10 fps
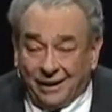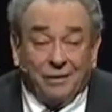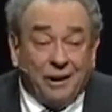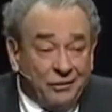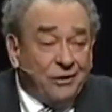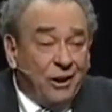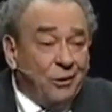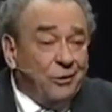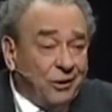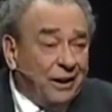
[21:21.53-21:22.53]
there is
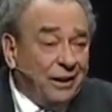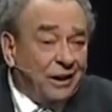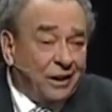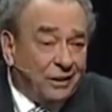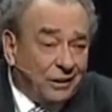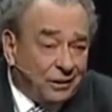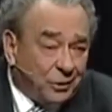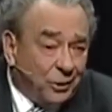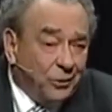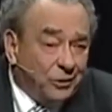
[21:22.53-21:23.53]
no singular
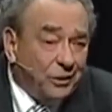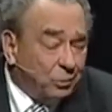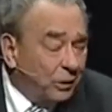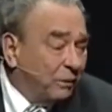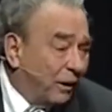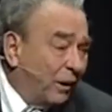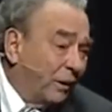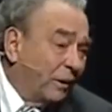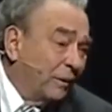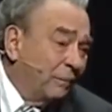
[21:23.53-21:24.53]
truth, as we've
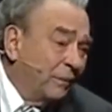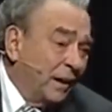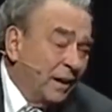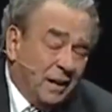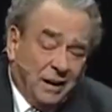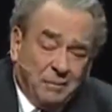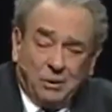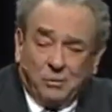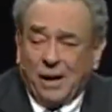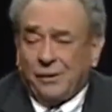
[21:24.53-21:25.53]
heard,
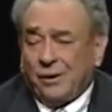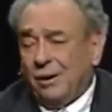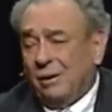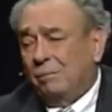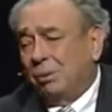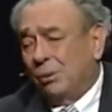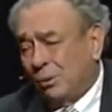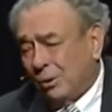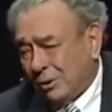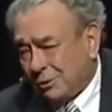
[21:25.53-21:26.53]
but rather
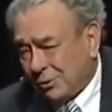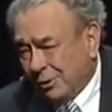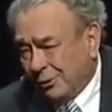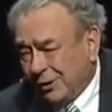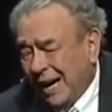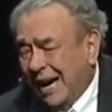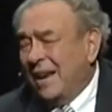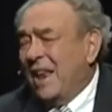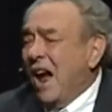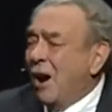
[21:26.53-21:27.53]
plural truth.
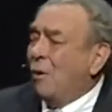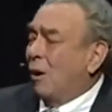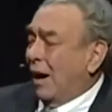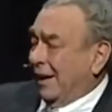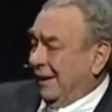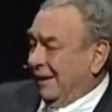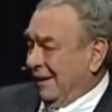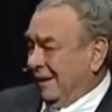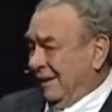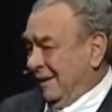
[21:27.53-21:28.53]
And no one
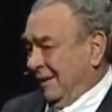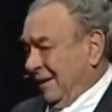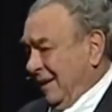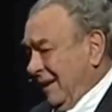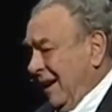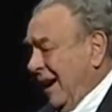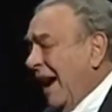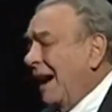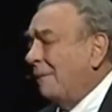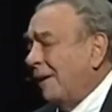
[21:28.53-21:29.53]

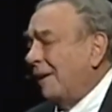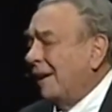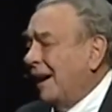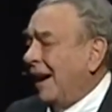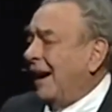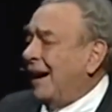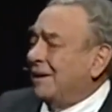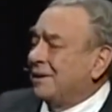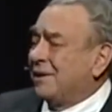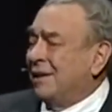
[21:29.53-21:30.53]
ever
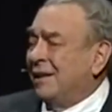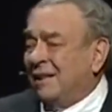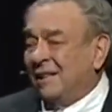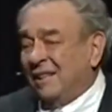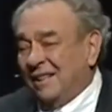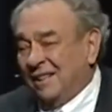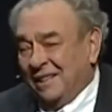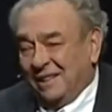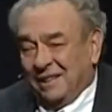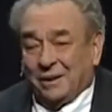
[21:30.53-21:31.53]
has
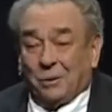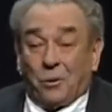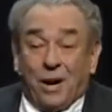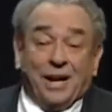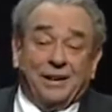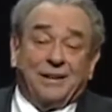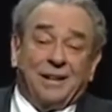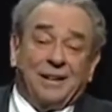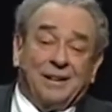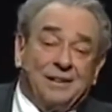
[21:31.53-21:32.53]
the right
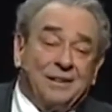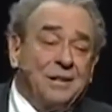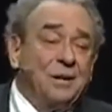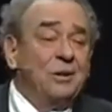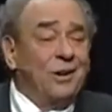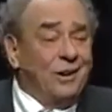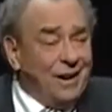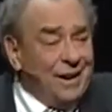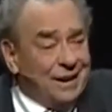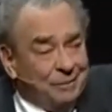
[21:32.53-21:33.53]
to
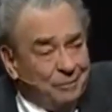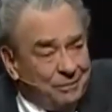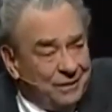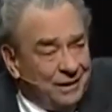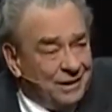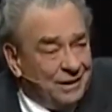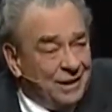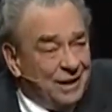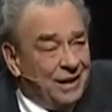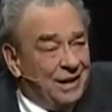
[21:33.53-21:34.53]
claim
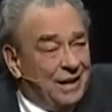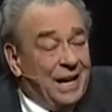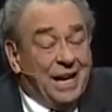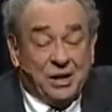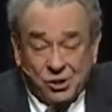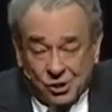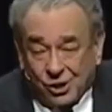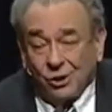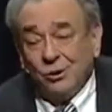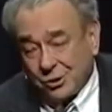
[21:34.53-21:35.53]

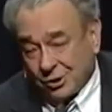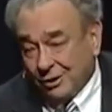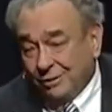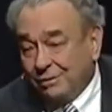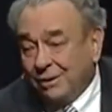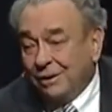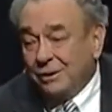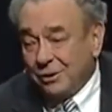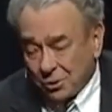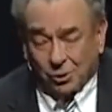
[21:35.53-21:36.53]
exclusive
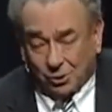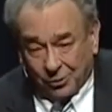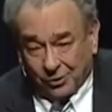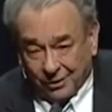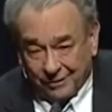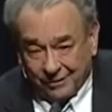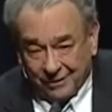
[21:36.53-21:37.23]
truth.